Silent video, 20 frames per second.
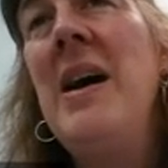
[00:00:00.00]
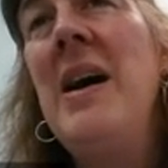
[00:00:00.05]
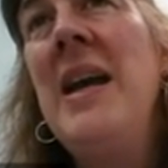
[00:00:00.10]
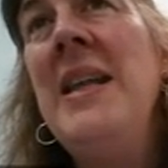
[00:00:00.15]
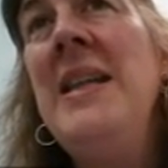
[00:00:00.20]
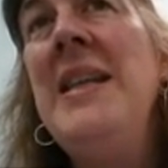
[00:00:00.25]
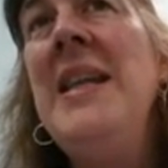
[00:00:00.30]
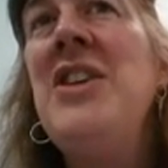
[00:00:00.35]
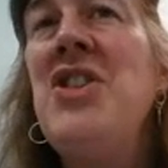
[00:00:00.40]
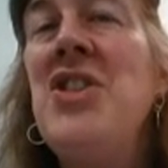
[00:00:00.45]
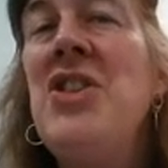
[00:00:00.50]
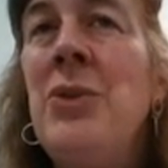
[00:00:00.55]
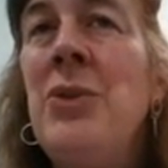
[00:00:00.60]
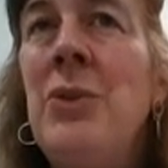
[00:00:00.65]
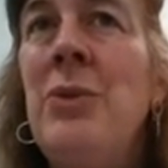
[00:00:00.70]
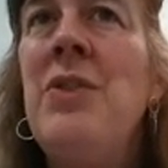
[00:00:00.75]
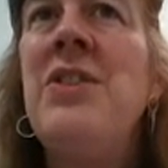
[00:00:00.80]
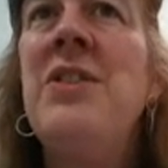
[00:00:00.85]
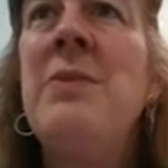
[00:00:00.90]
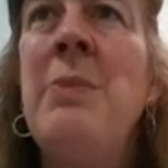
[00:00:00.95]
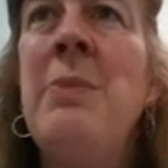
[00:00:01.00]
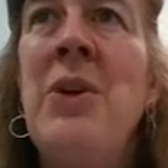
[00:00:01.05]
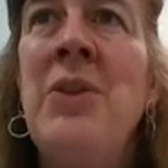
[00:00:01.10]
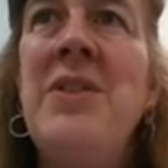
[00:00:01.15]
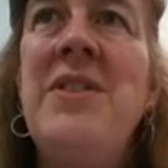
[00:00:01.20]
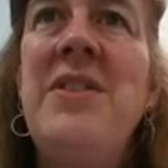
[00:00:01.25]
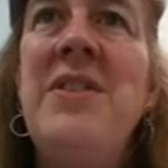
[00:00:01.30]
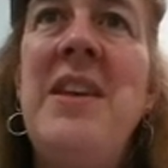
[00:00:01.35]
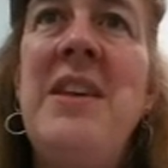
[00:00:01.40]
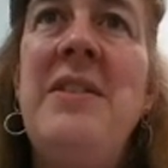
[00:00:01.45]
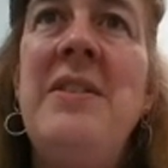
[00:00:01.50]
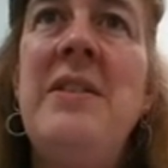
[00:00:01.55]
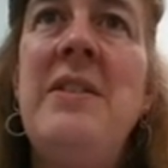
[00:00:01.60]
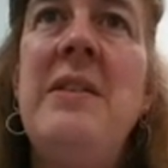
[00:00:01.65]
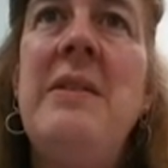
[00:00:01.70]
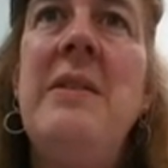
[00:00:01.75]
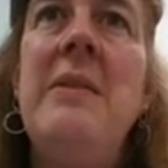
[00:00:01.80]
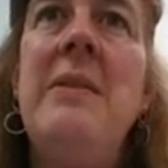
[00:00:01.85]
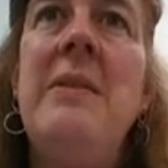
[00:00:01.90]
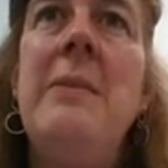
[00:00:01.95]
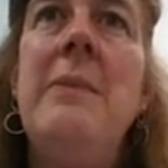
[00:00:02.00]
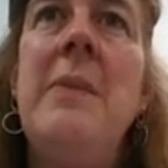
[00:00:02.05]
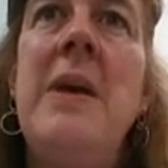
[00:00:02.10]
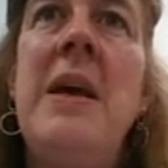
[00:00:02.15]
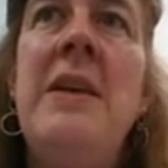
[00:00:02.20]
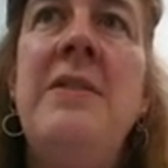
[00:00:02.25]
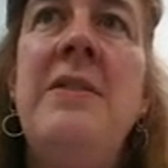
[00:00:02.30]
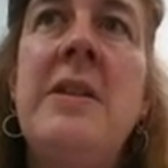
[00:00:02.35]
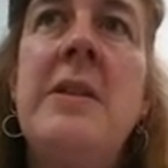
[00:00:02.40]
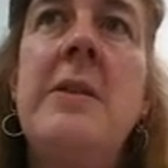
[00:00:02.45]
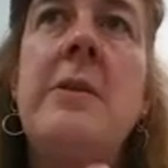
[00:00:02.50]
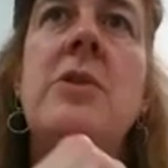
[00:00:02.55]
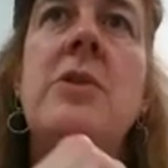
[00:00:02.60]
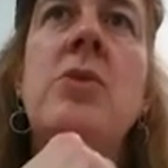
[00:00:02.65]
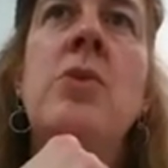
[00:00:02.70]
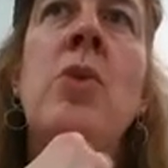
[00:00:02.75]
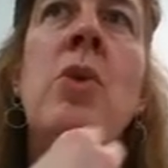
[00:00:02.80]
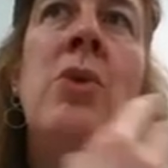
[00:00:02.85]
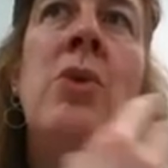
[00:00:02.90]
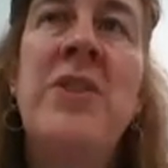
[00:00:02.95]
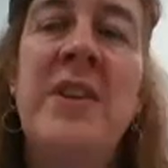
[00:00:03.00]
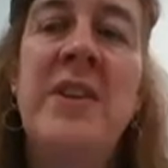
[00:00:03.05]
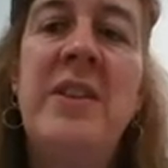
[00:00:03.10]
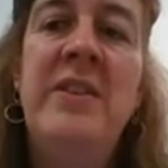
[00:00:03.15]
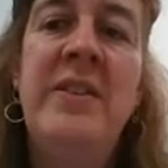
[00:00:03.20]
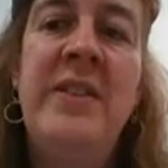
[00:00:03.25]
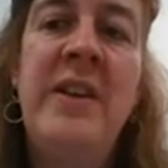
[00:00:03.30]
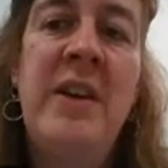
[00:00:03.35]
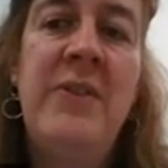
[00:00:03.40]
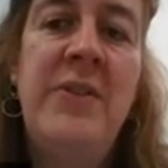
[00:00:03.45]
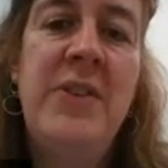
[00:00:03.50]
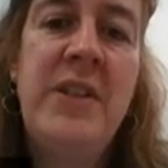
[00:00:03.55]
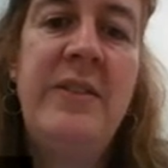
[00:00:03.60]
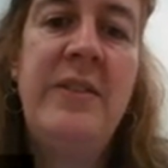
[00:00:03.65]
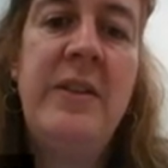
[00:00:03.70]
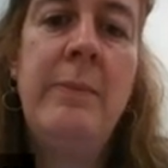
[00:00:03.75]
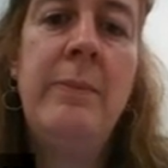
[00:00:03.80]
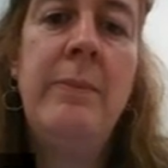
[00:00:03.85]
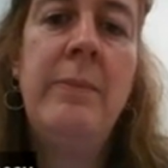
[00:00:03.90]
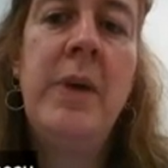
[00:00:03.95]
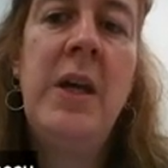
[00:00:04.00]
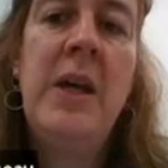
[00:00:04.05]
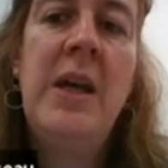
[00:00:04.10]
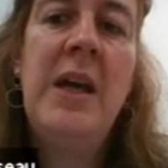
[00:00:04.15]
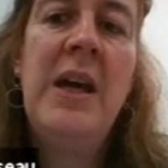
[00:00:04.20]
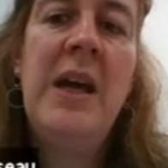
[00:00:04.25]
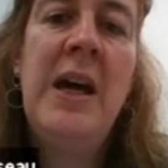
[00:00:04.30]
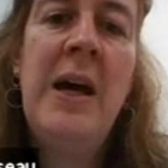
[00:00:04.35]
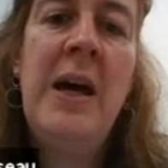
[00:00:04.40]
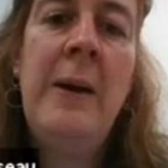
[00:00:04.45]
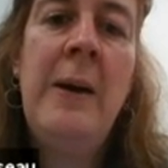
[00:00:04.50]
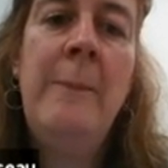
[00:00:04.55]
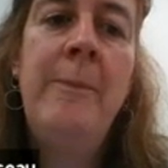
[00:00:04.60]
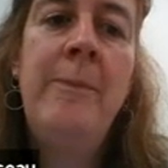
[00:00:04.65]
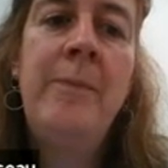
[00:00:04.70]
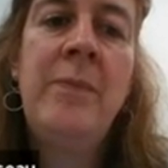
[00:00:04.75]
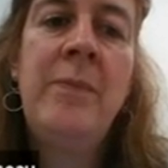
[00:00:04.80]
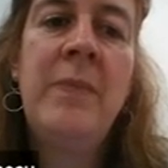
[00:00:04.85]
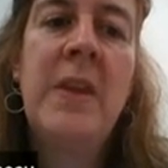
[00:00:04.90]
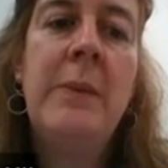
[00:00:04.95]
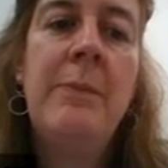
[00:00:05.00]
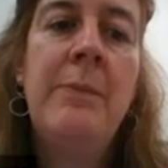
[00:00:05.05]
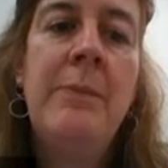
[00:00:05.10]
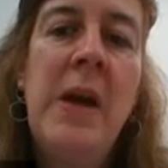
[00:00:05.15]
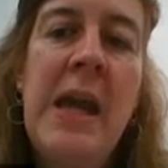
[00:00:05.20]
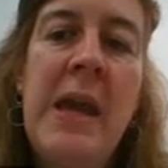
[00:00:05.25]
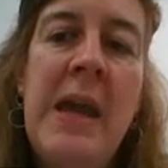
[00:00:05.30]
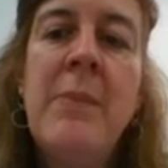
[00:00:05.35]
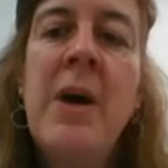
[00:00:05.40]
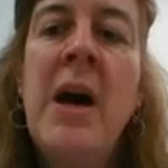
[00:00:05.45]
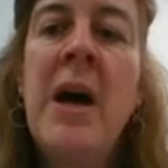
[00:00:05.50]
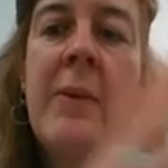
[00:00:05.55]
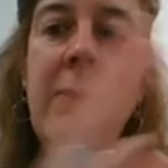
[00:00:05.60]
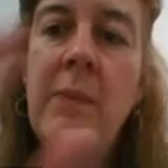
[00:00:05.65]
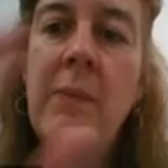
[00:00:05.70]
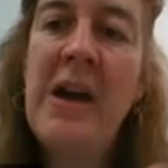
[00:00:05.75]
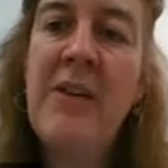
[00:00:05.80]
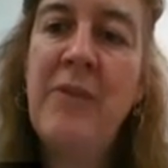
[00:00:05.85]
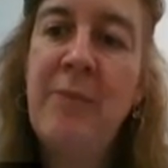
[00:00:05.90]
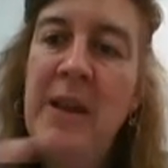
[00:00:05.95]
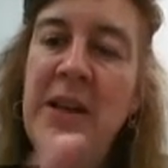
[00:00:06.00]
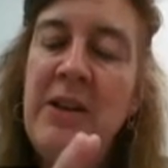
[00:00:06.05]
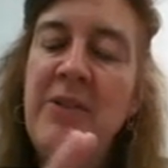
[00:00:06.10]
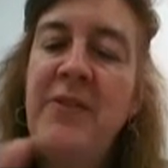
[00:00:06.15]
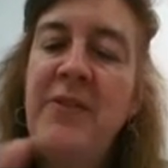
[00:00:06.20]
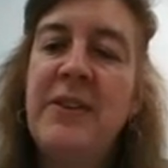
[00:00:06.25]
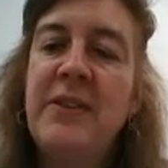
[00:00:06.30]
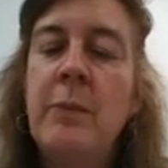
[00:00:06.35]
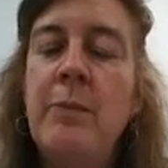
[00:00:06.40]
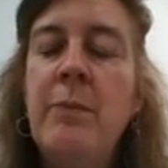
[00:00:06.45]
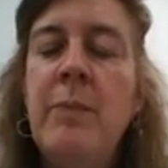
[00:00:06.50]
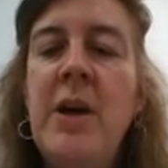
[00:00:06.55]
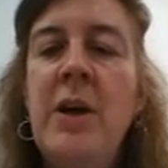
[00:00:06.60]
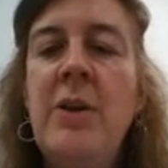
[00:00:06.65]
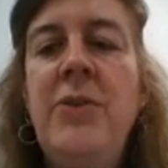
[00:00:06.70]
initial response is towards conservatism, it might have benefits on